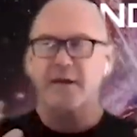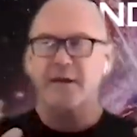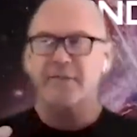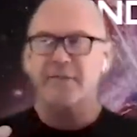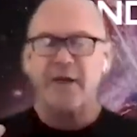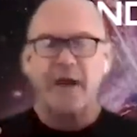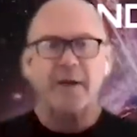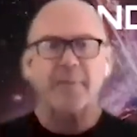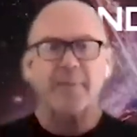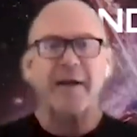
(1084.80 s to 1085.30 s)

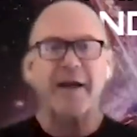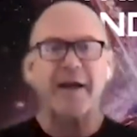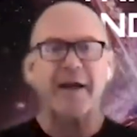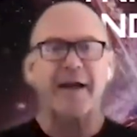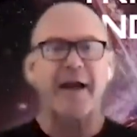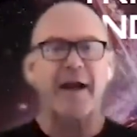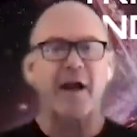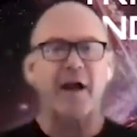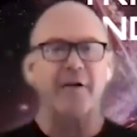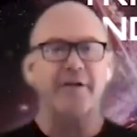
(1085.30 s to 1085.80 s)
you've got to be a
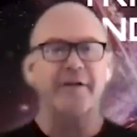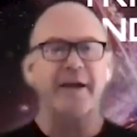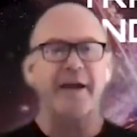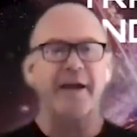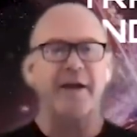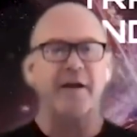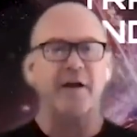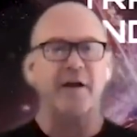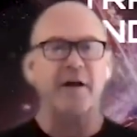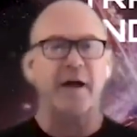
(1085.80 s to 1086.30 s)

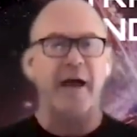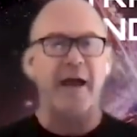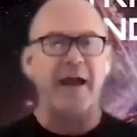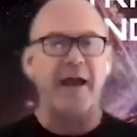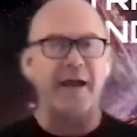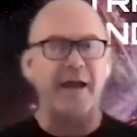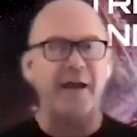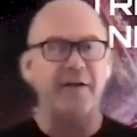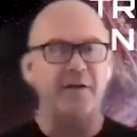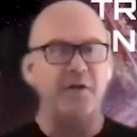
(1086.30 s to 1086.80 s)
caretaker
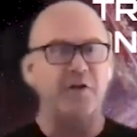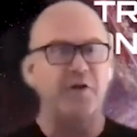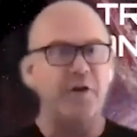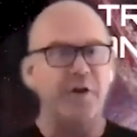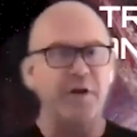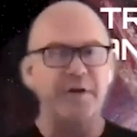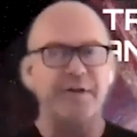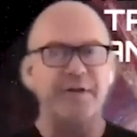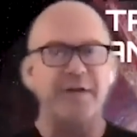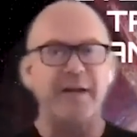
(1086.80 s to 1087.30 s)
and a
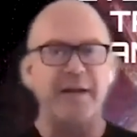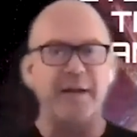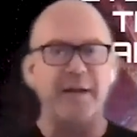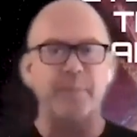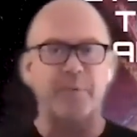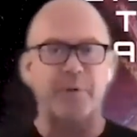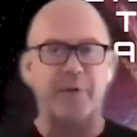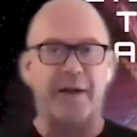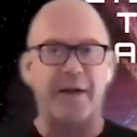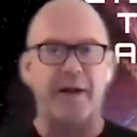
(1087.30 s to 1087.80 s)
good
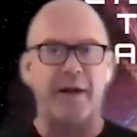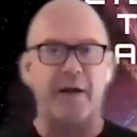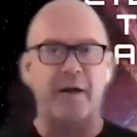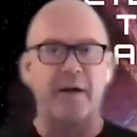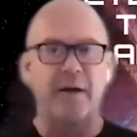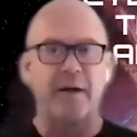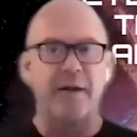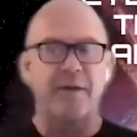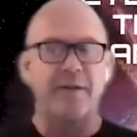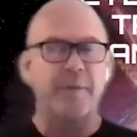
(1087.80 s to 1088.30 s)
team
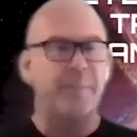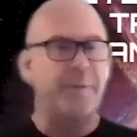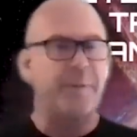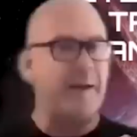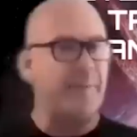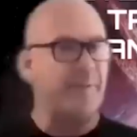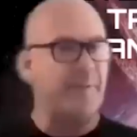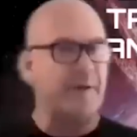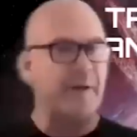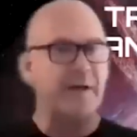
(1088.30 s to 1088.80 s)
player. The
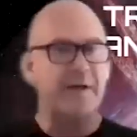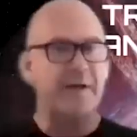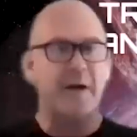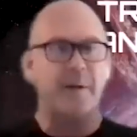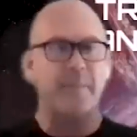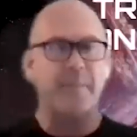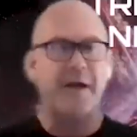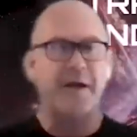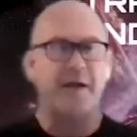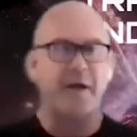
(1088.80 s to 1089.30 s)
people that
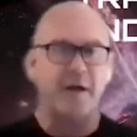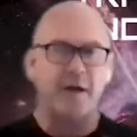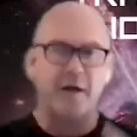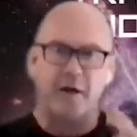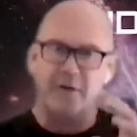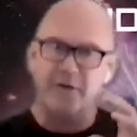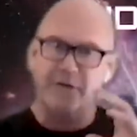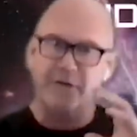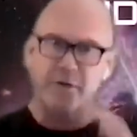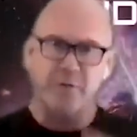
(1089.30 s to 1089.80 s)
come in and
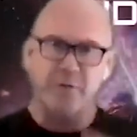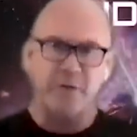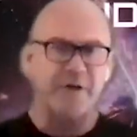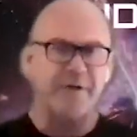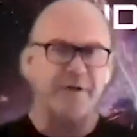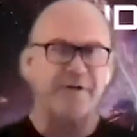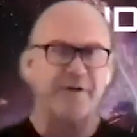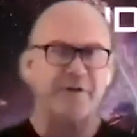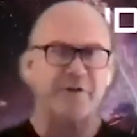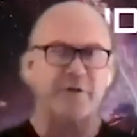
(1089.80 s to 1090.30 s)
are too
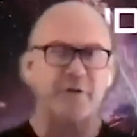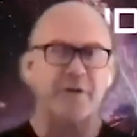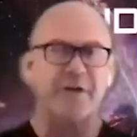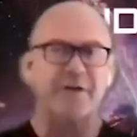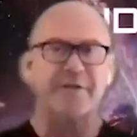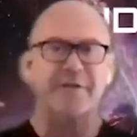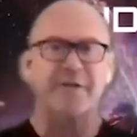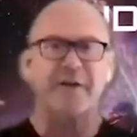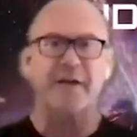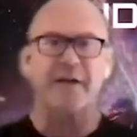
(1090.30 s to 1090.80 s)

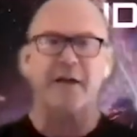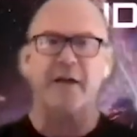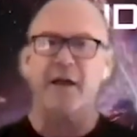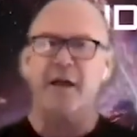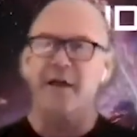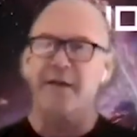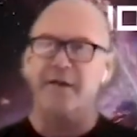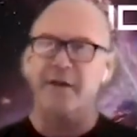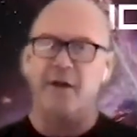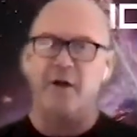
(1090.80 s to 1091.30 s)
individualistic,
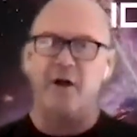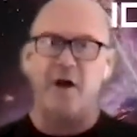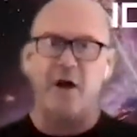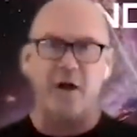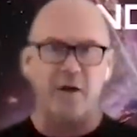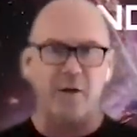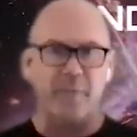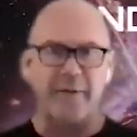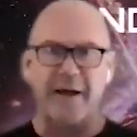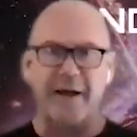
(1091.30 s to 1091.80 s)
that are
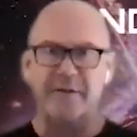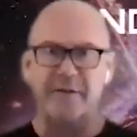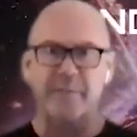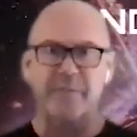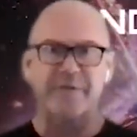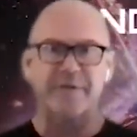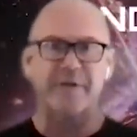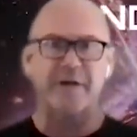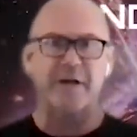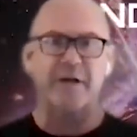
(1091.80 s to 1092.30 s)
all about
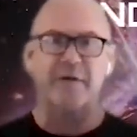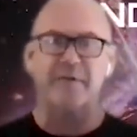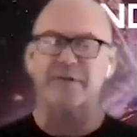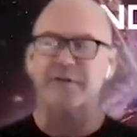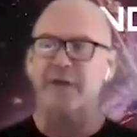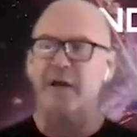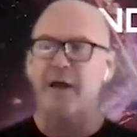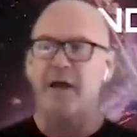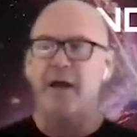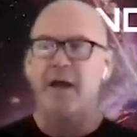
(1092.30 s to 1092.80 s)

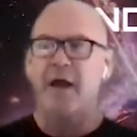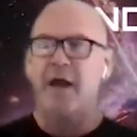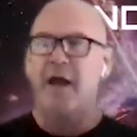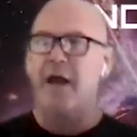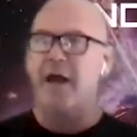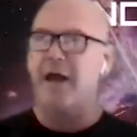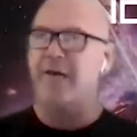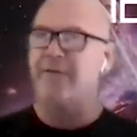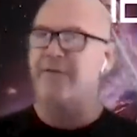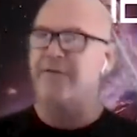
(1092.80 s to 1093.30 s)
themselves,
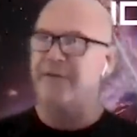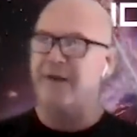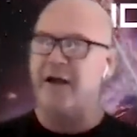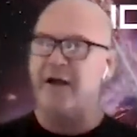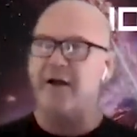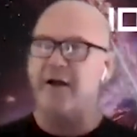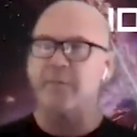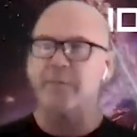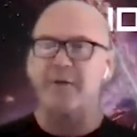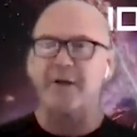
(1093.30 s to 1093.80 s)

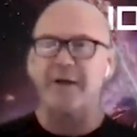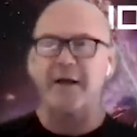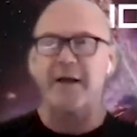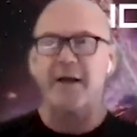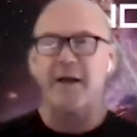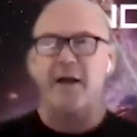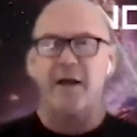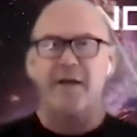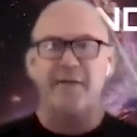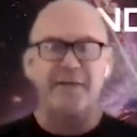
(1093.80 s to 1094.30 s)

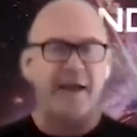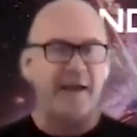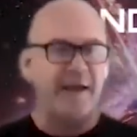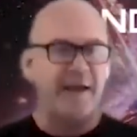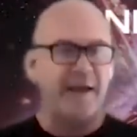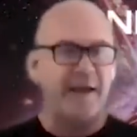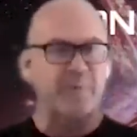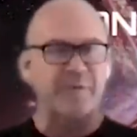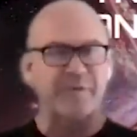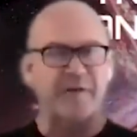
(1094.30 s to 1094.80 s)
invariably they
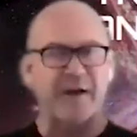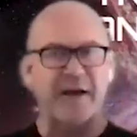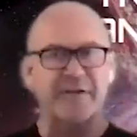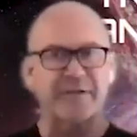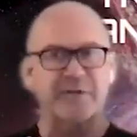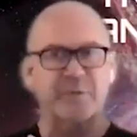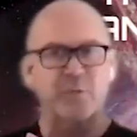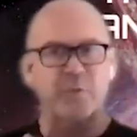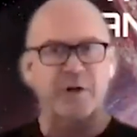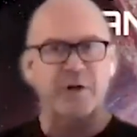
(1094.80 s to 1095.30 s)
can
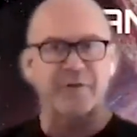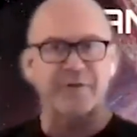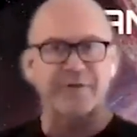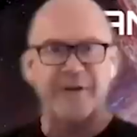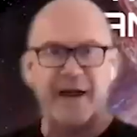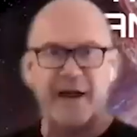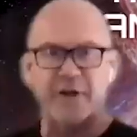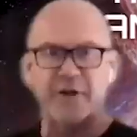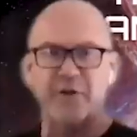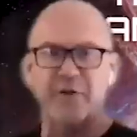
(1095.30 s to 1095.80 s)
provide some real
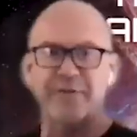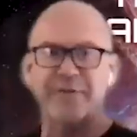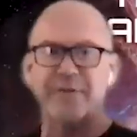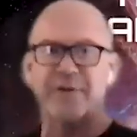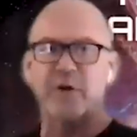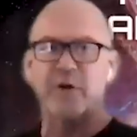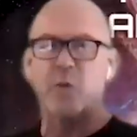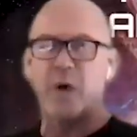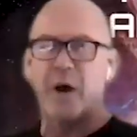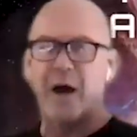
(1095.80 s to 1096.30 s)
value
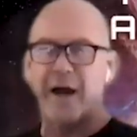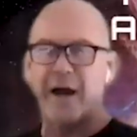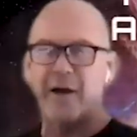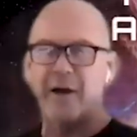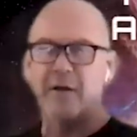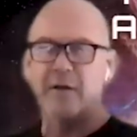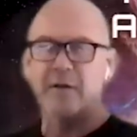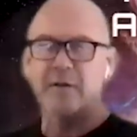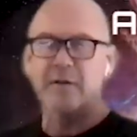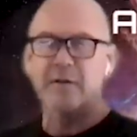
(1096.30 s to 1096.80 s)
for a
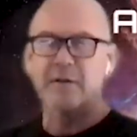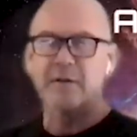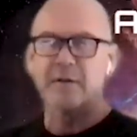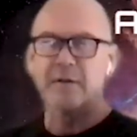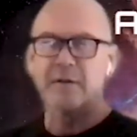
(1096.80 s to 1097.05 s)
while,